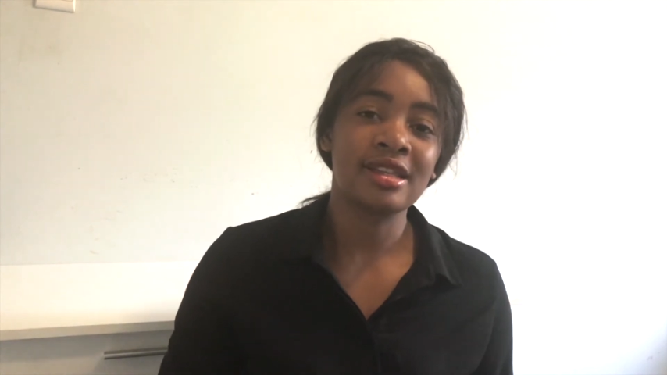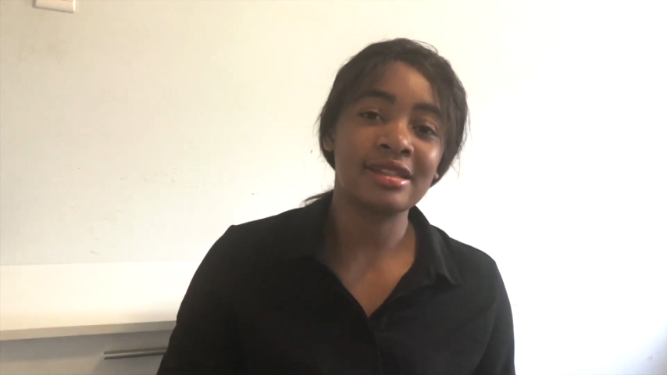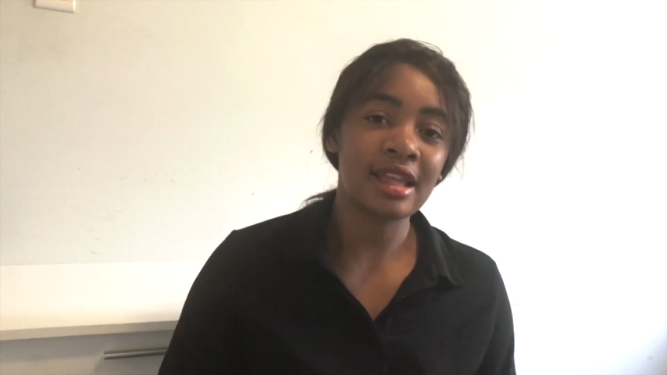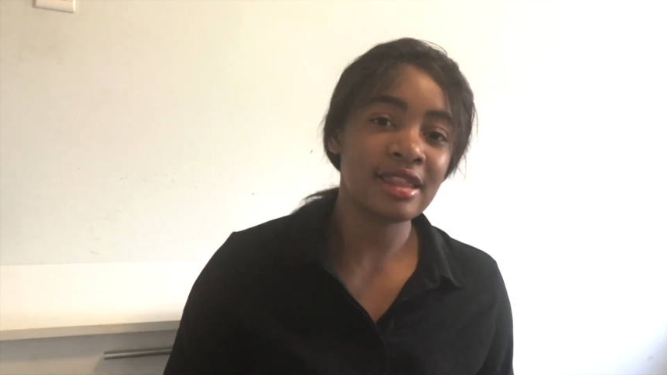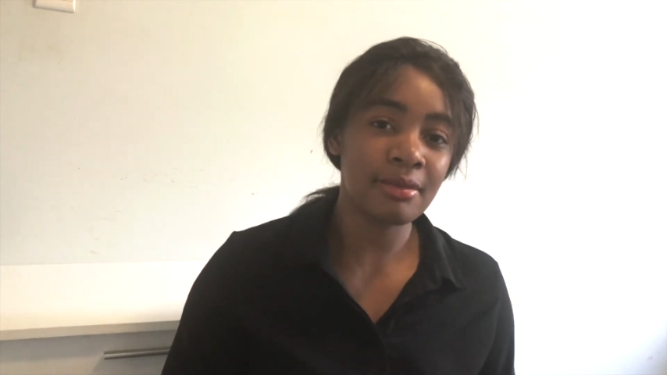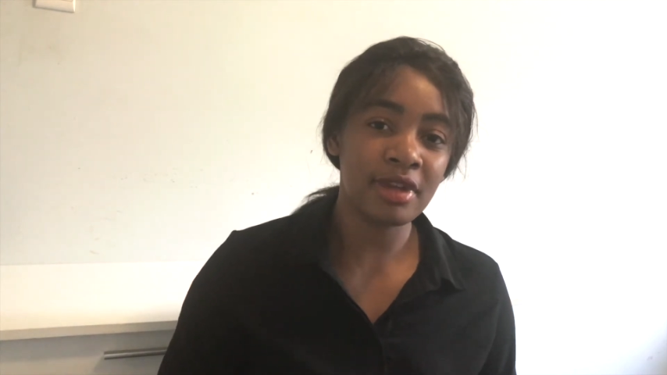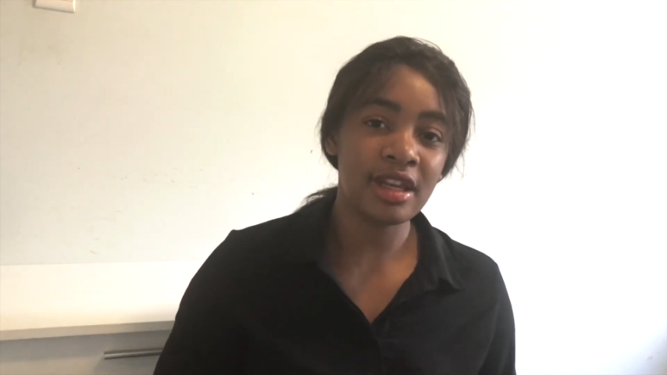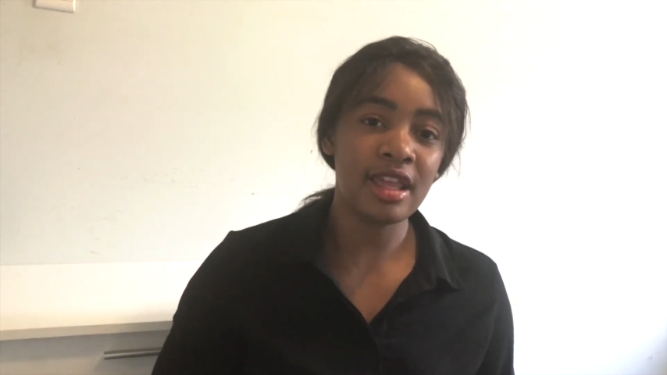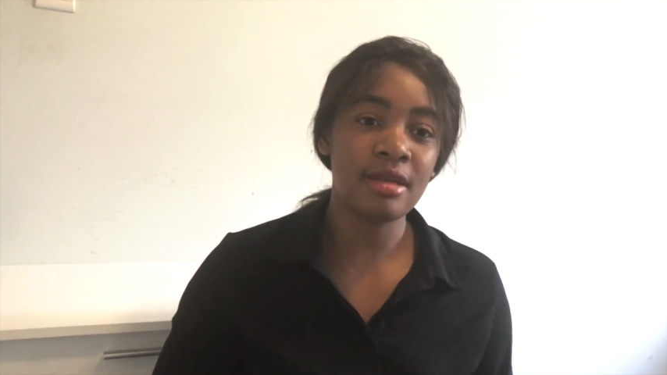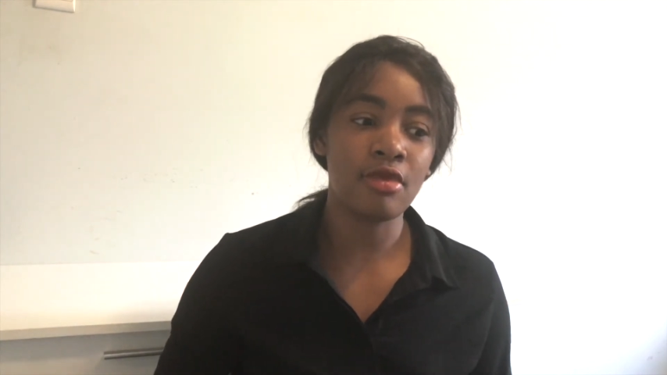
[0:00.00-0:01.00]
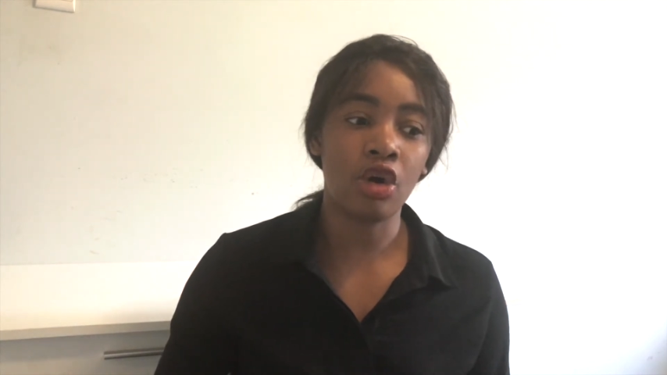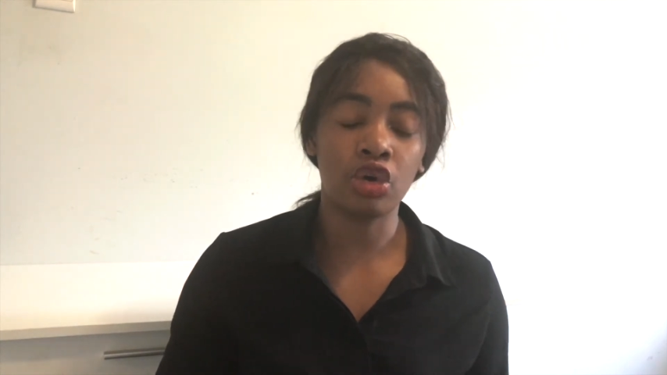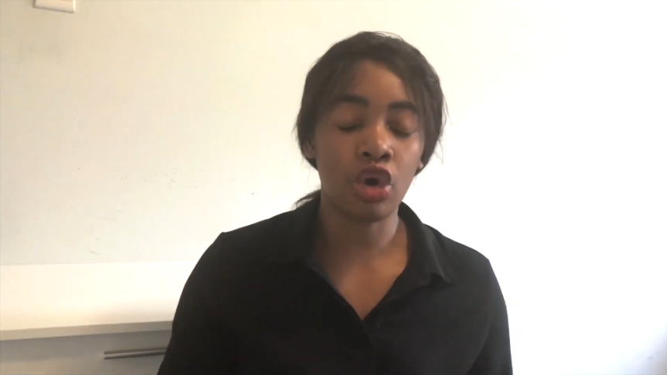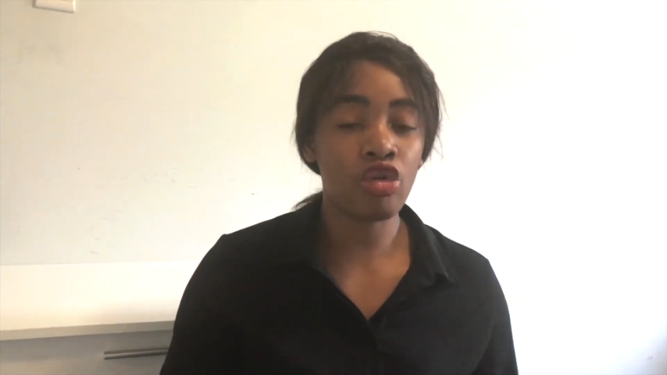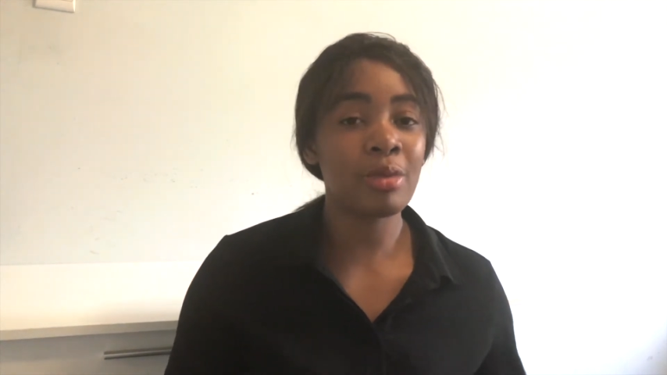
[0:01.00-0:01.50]
Send them an email,
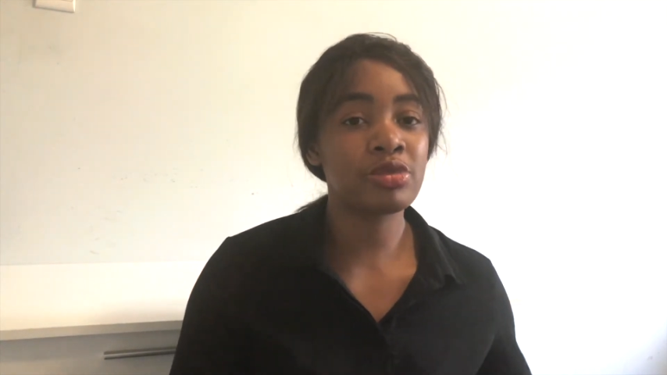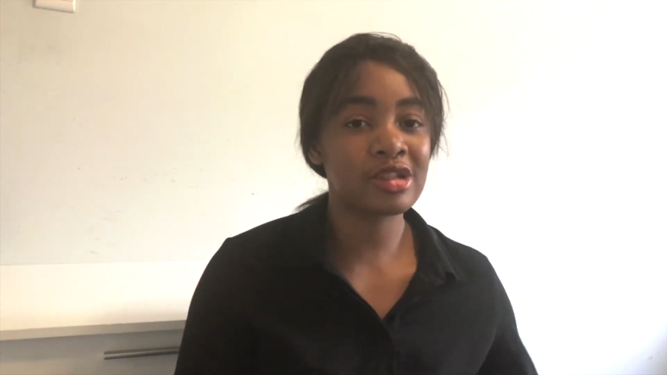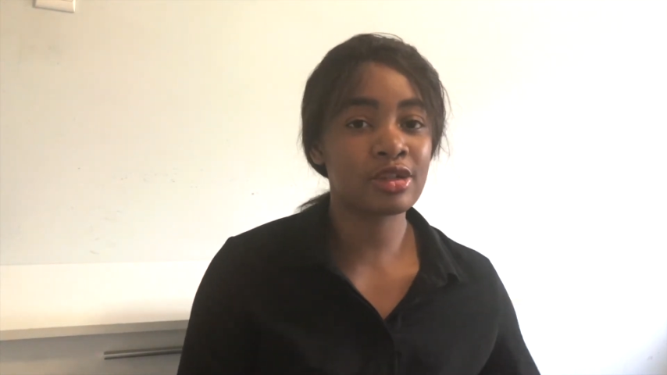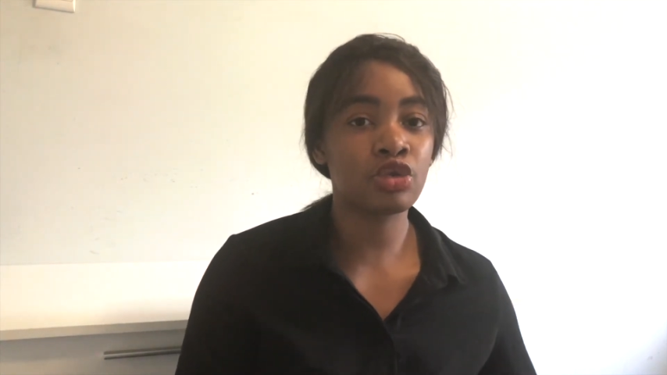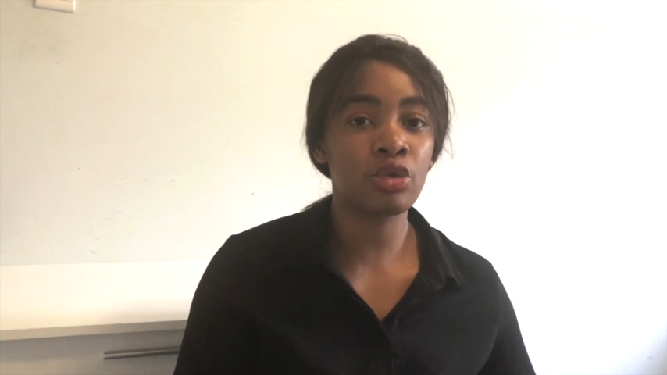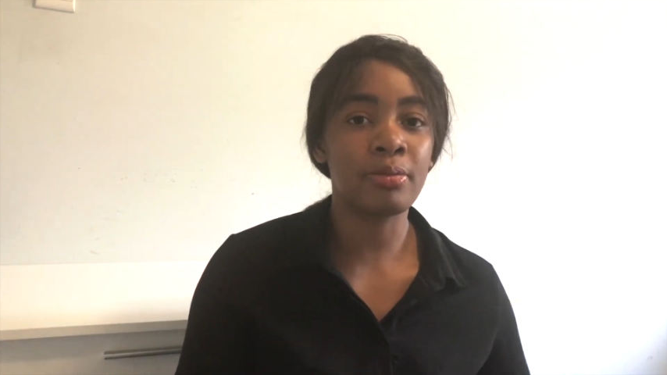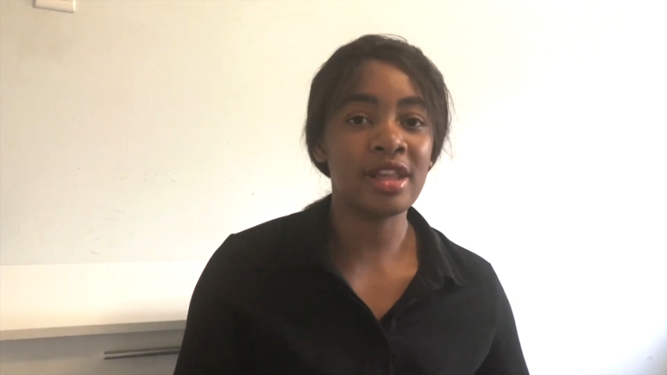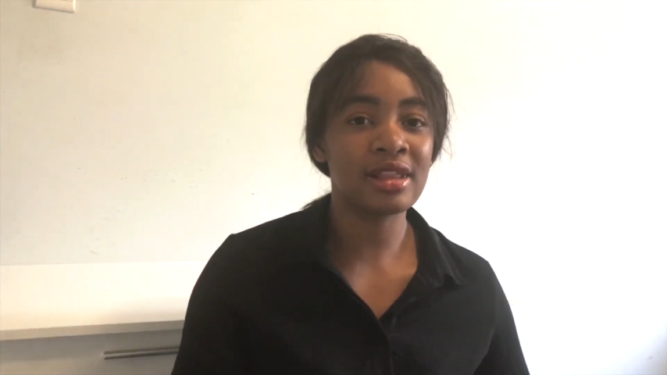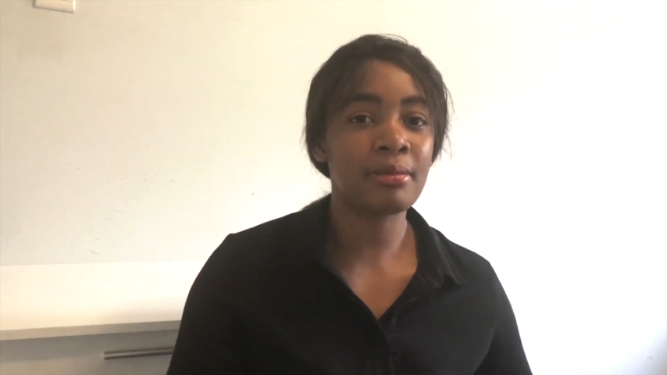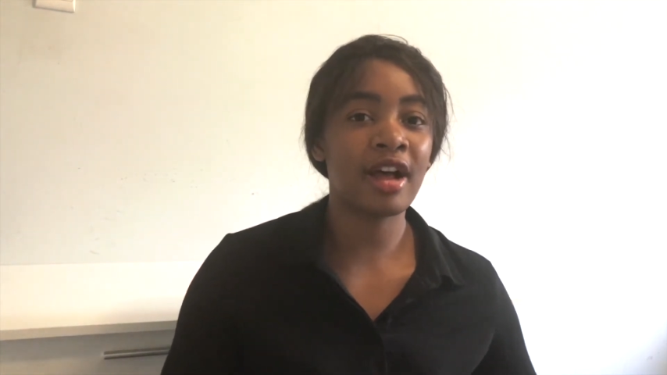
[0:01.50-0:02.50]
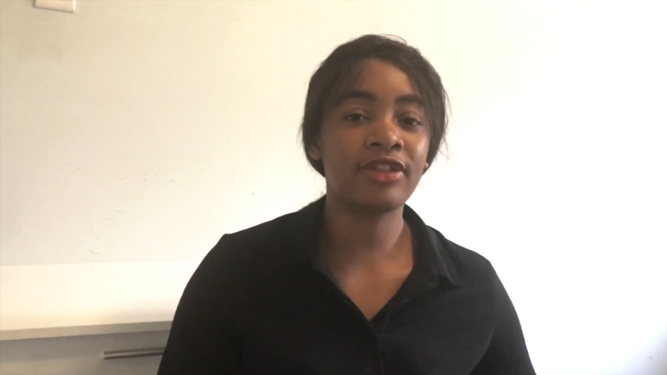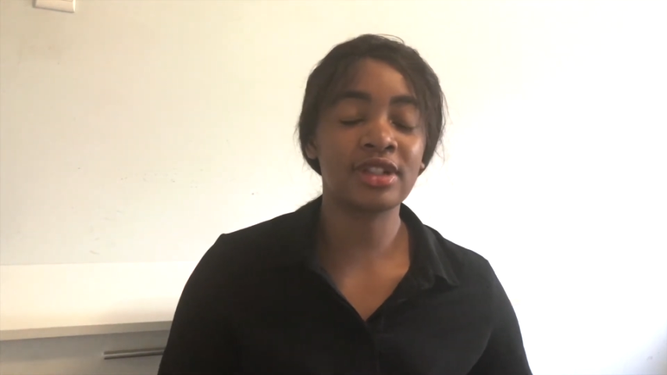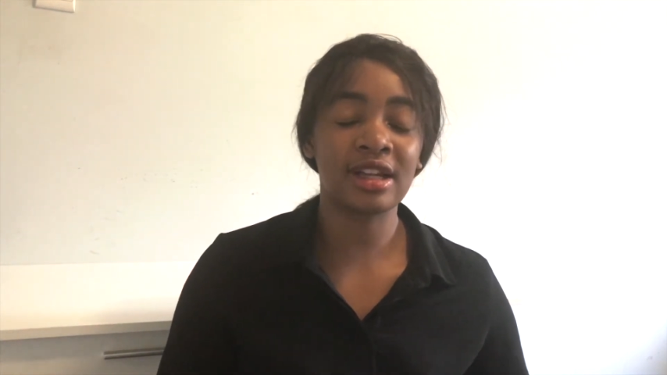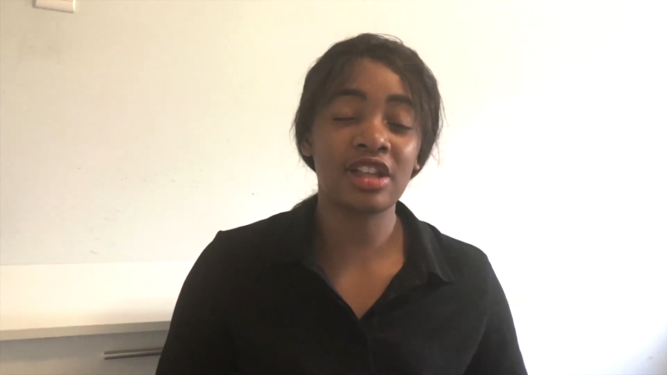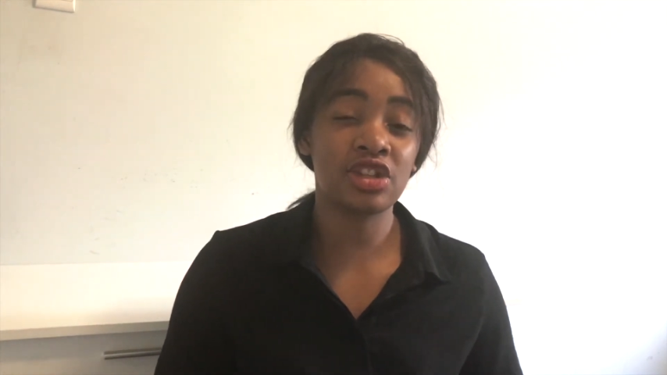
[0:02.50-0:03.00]
go up to school, meet them
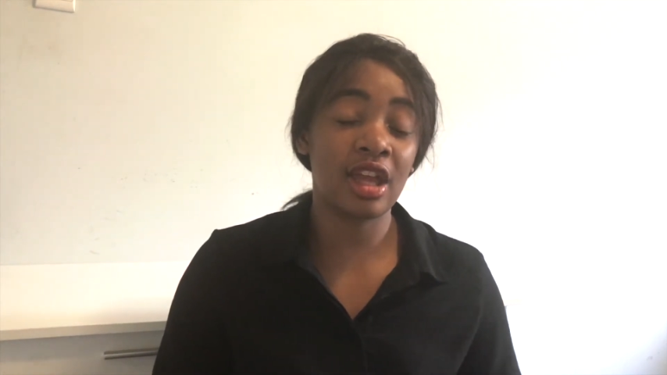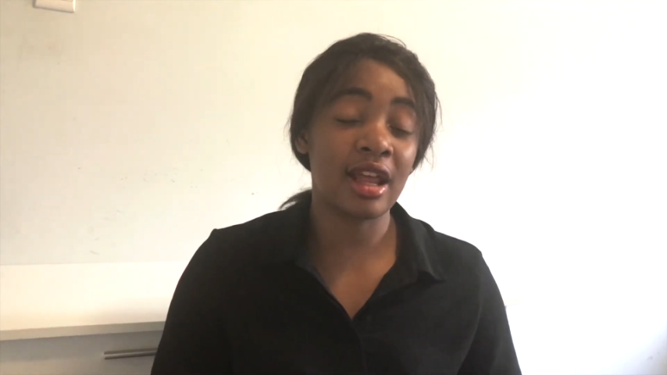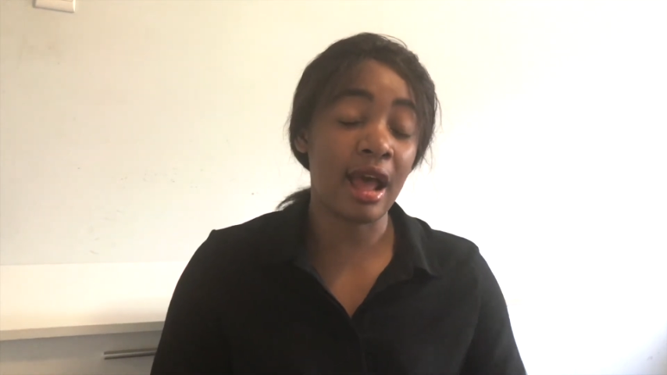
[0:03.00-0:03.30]
after lunch,